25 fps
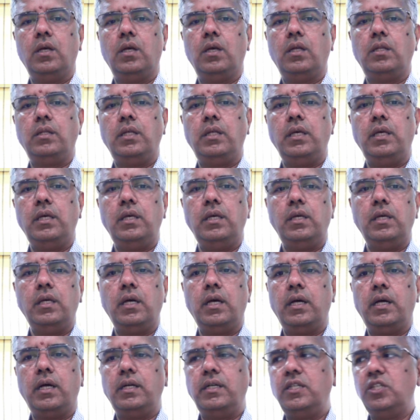the
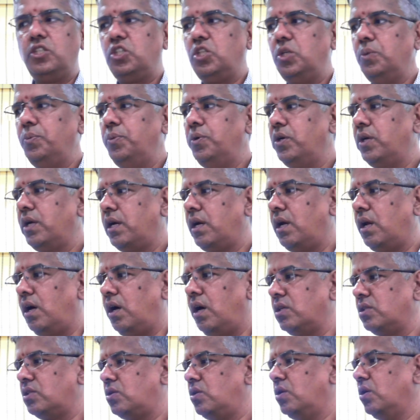distributed
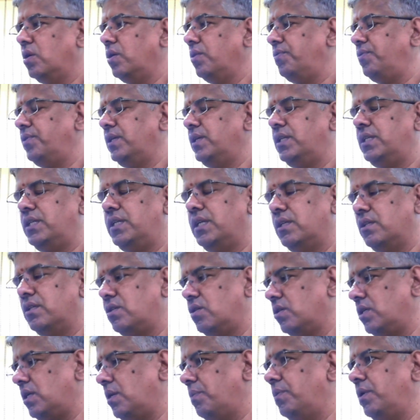loss coefficient.
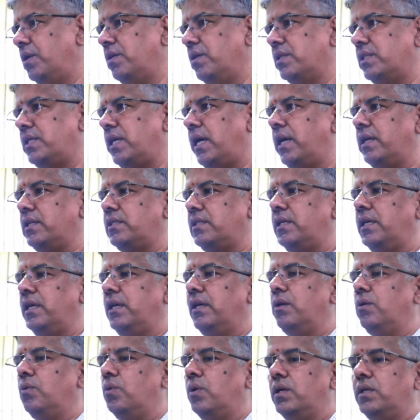So somebody was
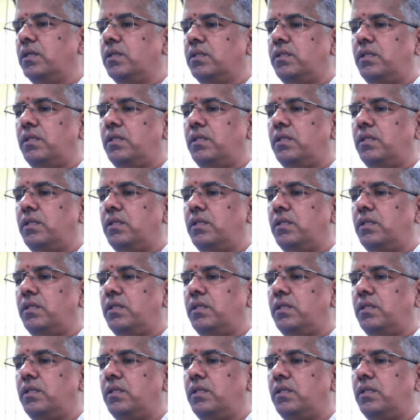asking, what is